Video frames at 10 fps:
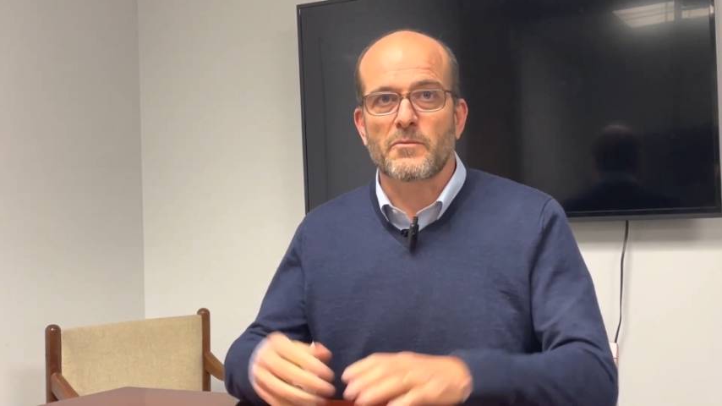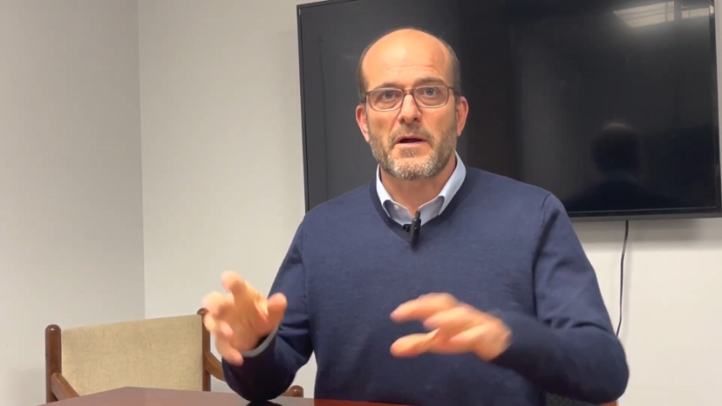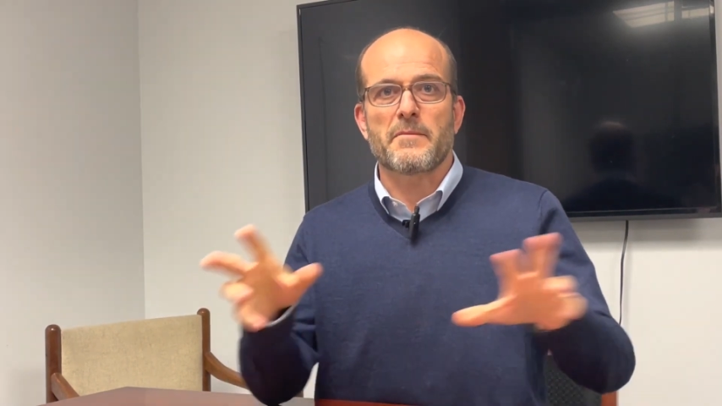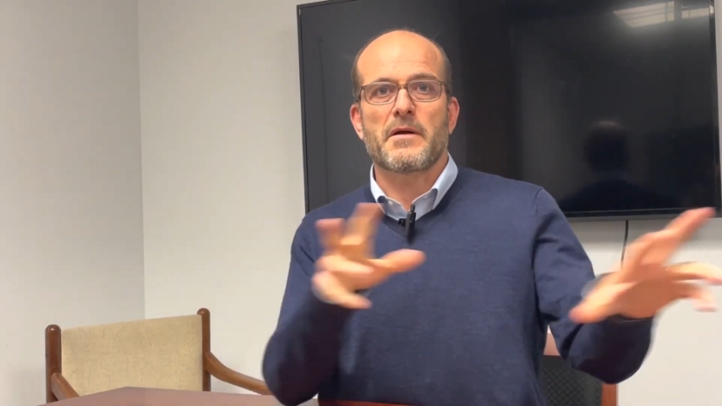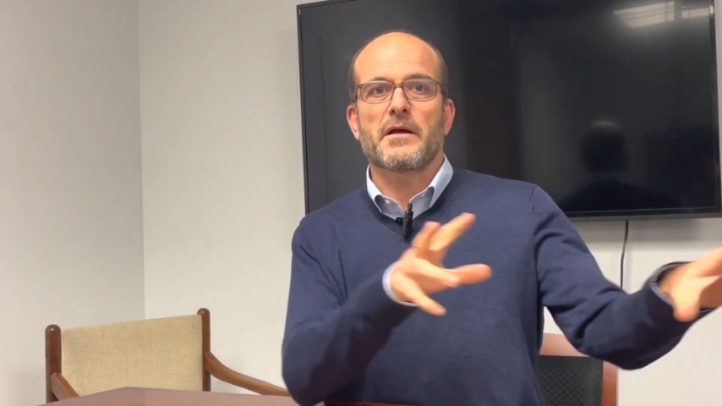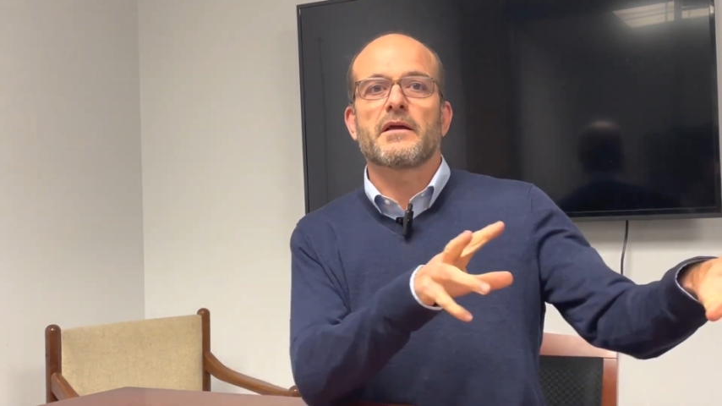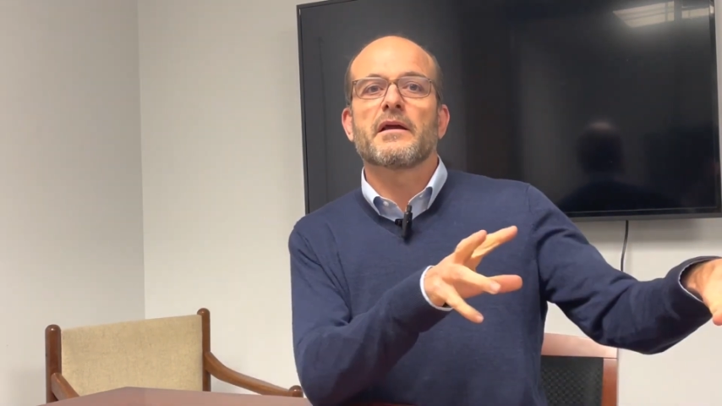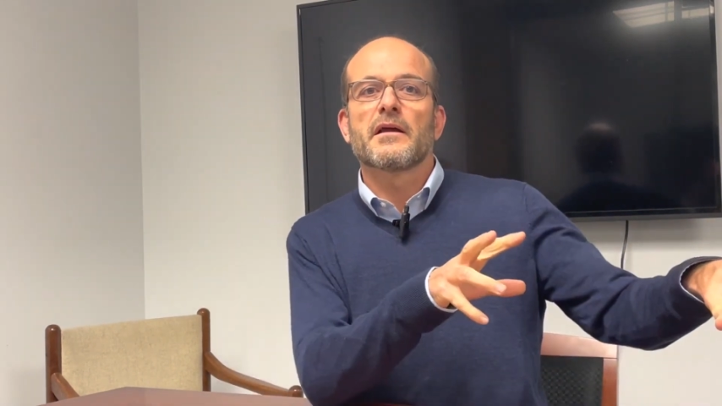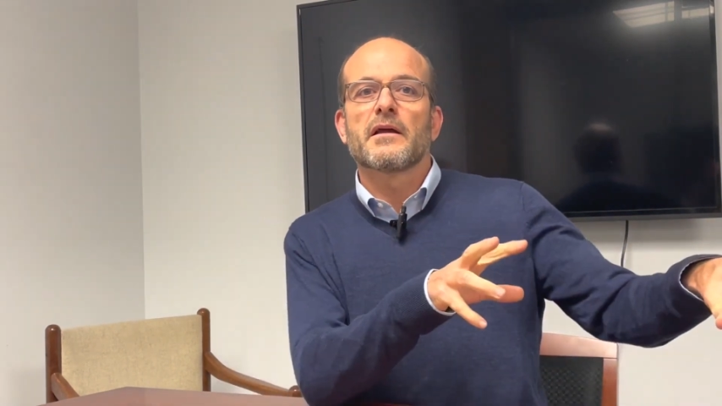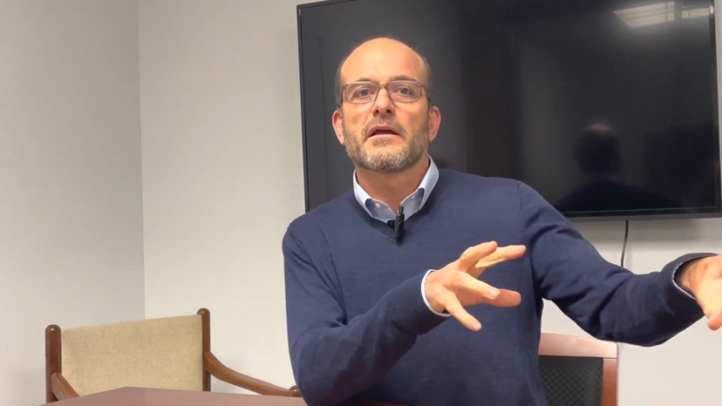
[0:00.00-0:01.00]
But
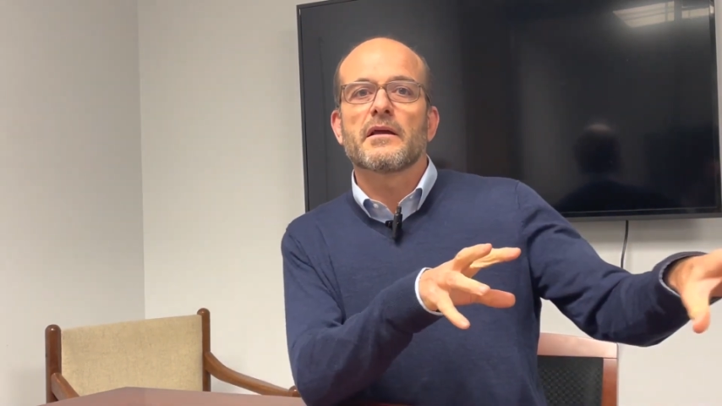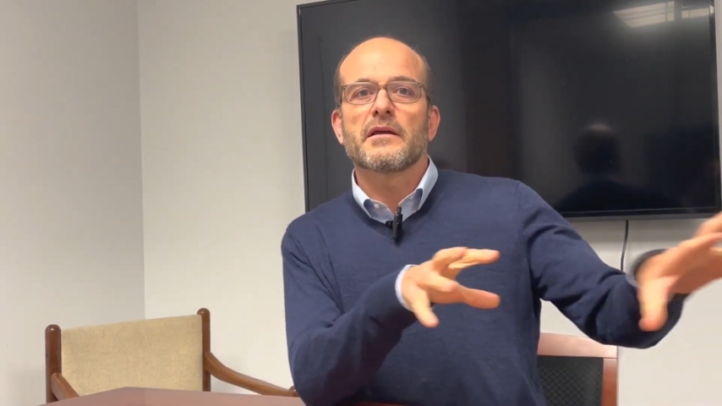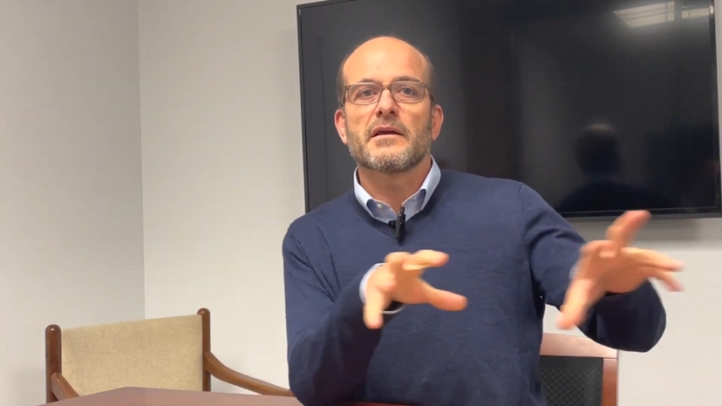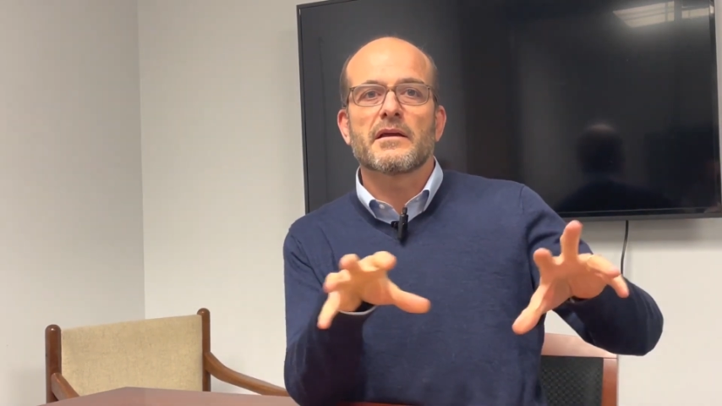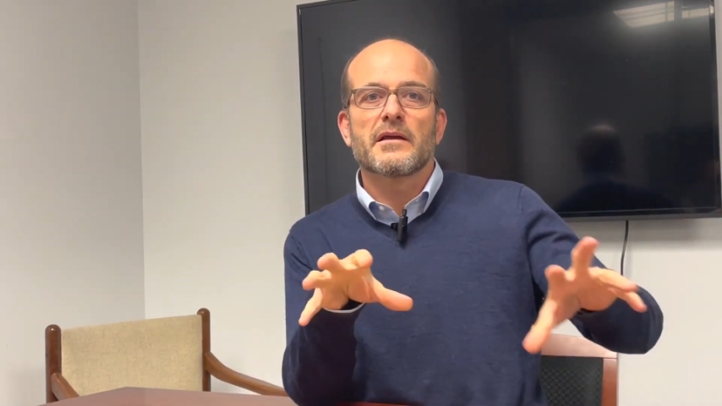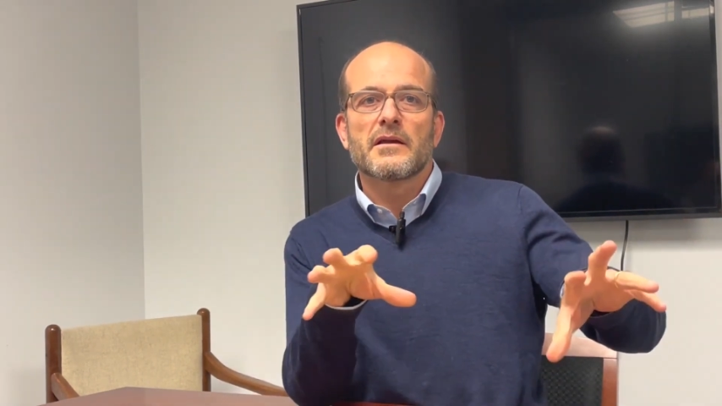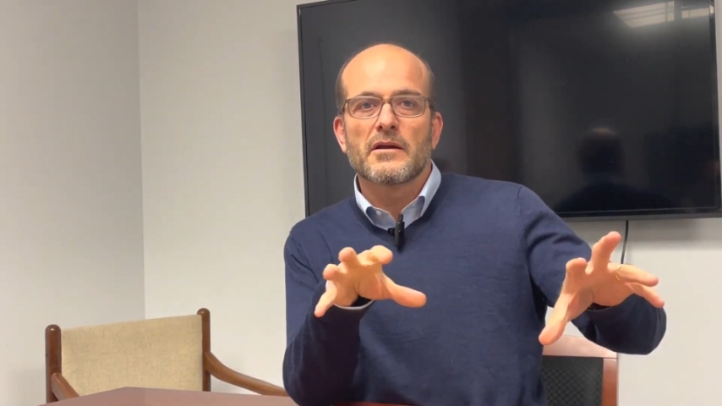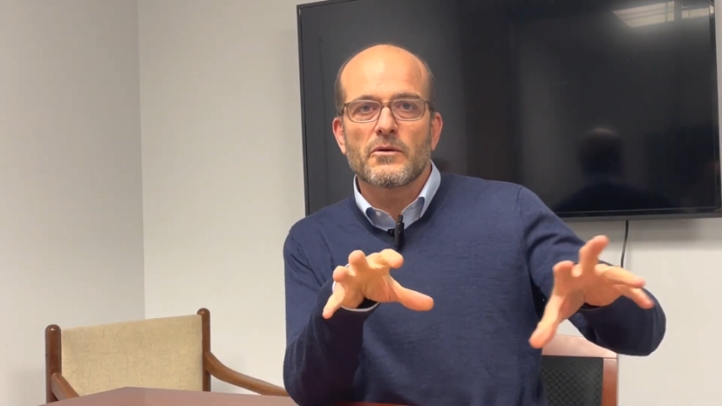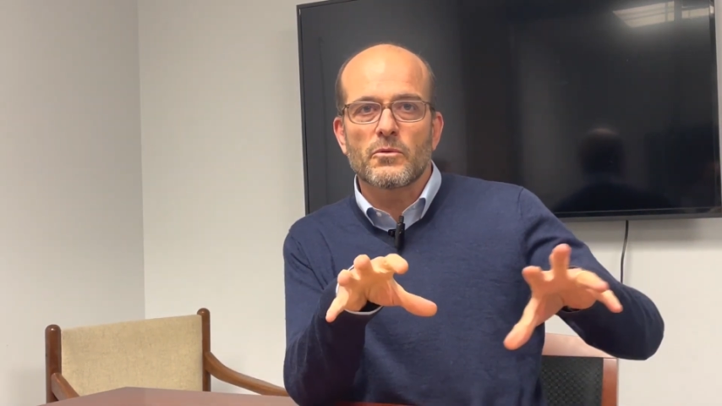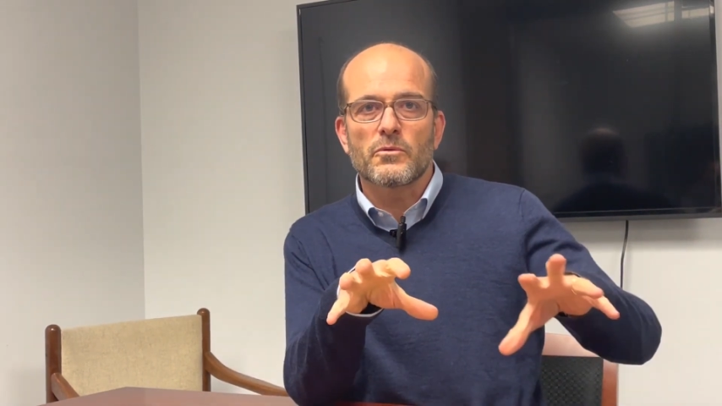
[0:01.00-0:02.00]

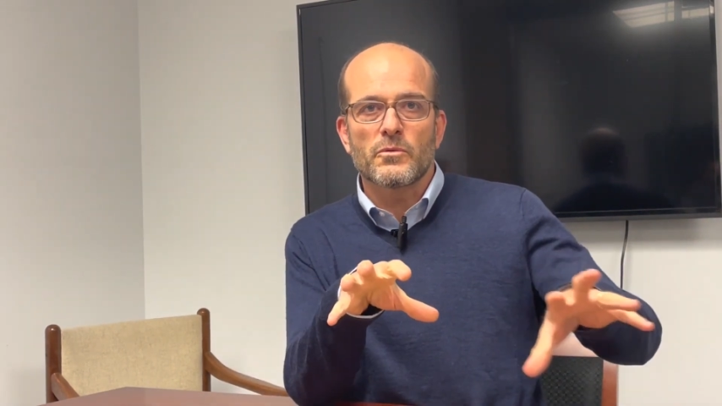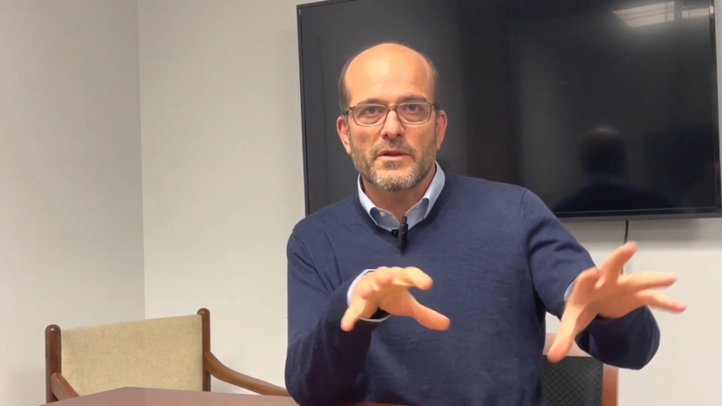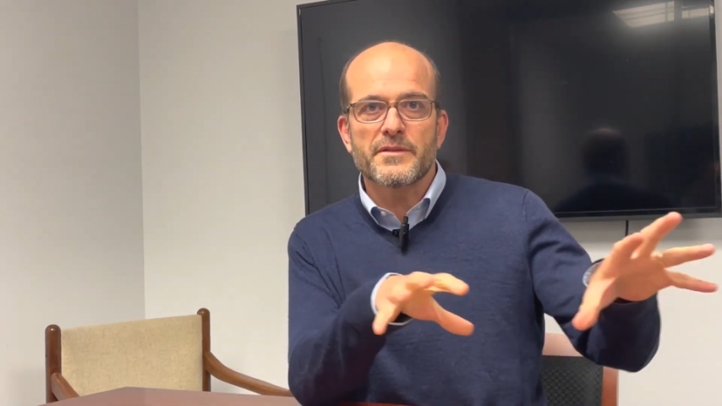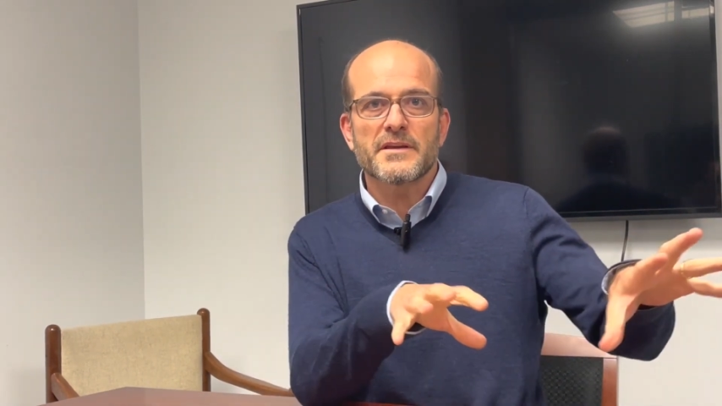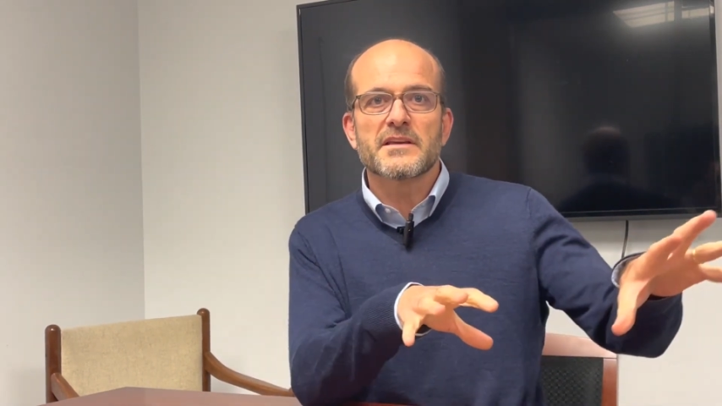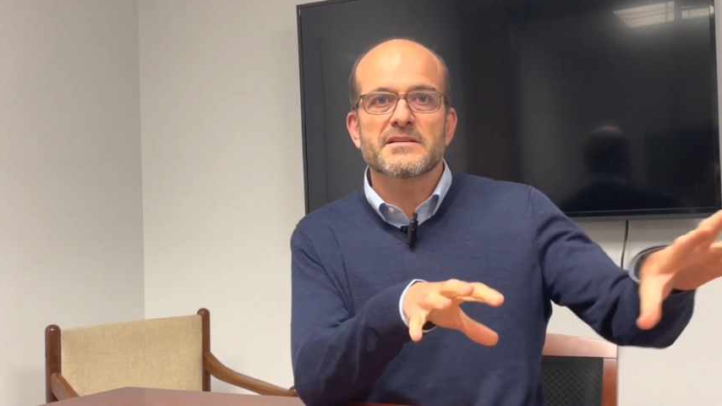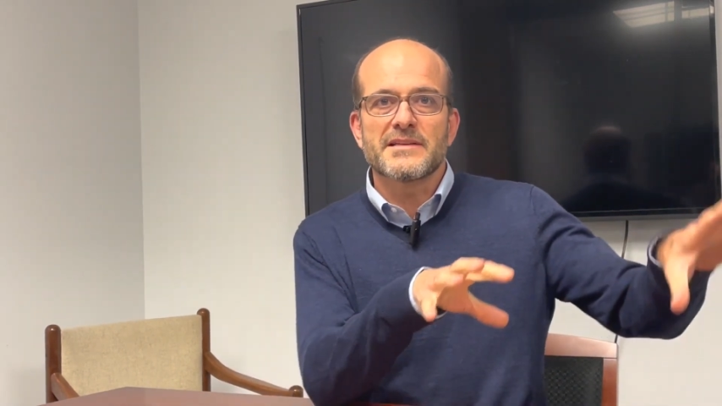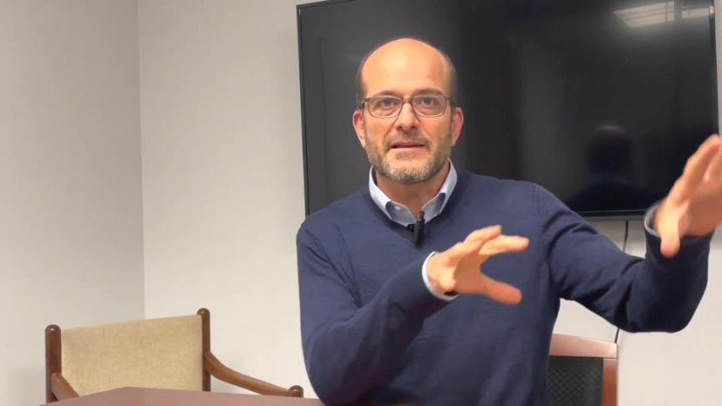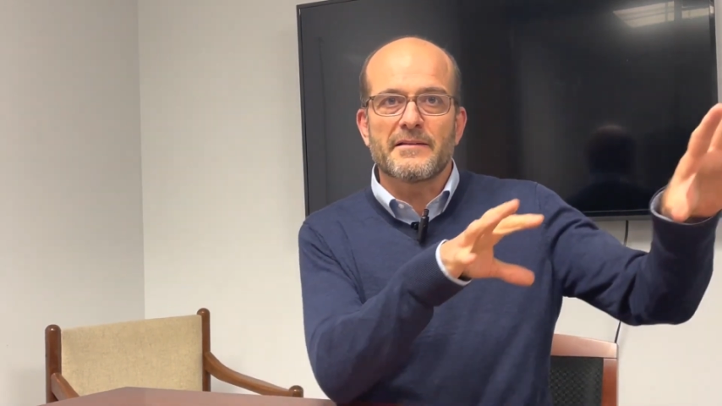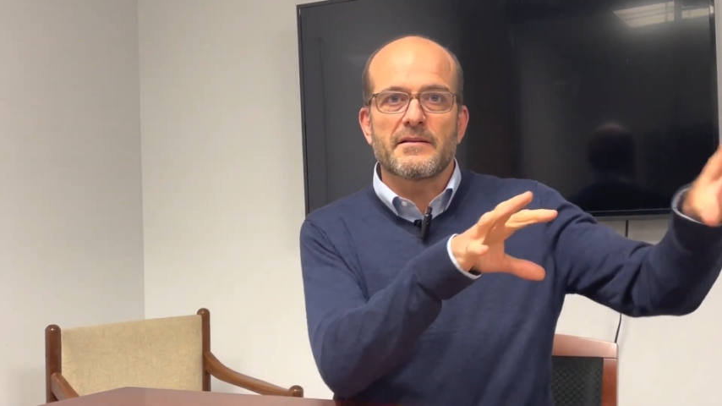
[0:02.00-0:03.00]
one thing is
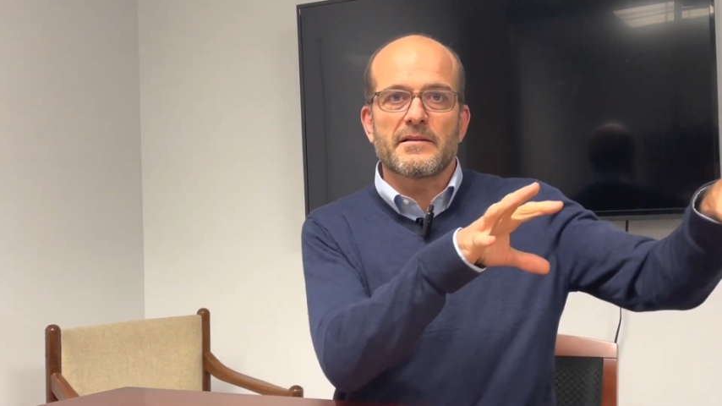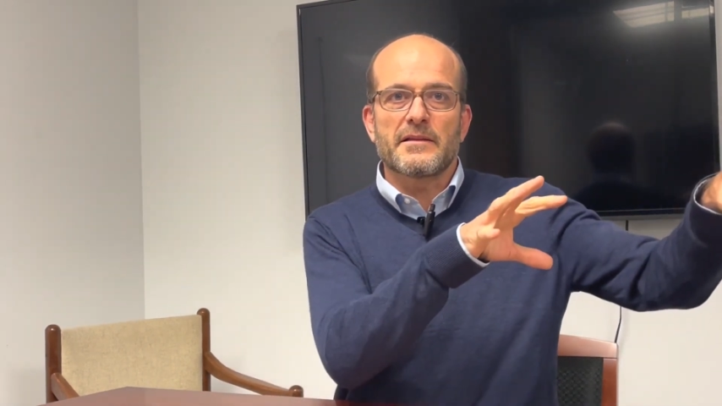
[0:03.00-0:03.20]
that